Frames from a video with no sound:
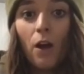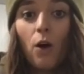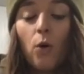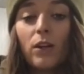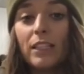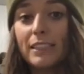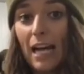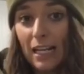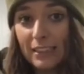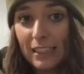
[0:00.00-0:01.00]
or the
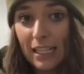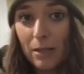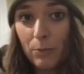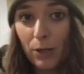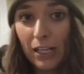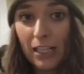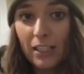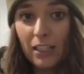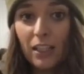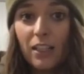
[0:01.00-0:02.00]
Tactacam
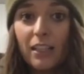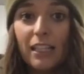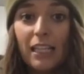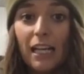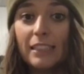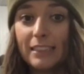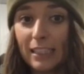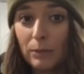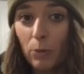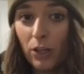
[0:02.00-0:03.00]
brand. The
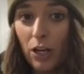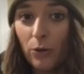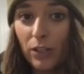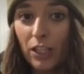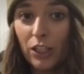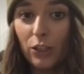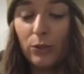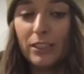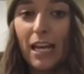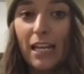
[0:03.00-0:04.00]
6.0 can
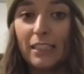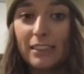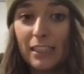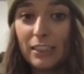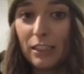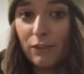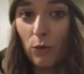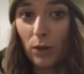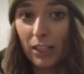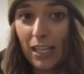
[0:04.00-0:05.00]
use a
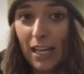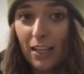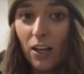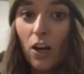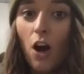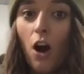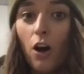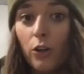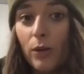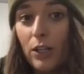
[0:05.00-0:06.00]
64 gig
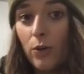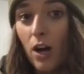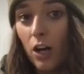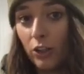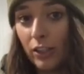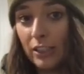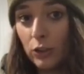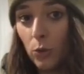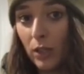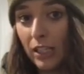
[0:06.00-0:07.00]
all the way to
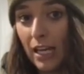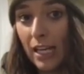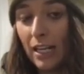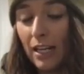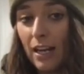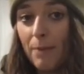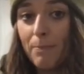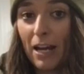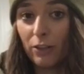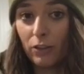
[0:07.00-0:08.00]
128
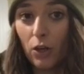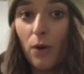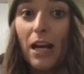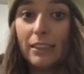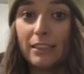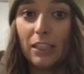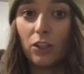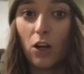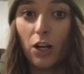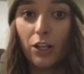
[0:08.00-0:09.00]
micro SD
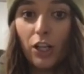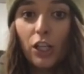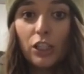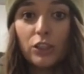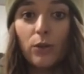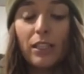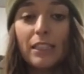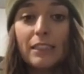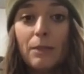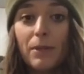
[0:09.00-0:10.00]
card. So it
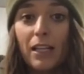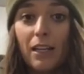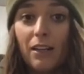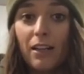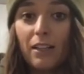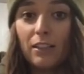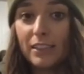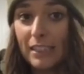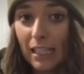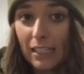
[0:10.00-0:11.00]
needs to be a
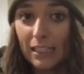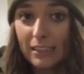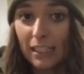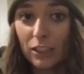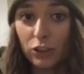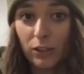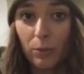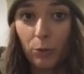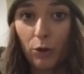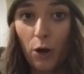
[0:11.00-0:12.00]
SanDisk
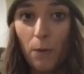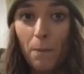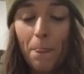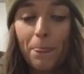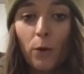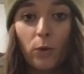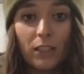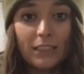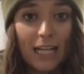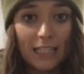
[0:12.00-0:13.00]
Extreme Pro or
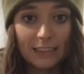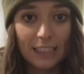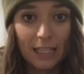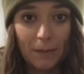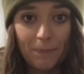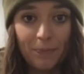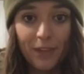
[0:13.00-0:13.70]
the Tactacam.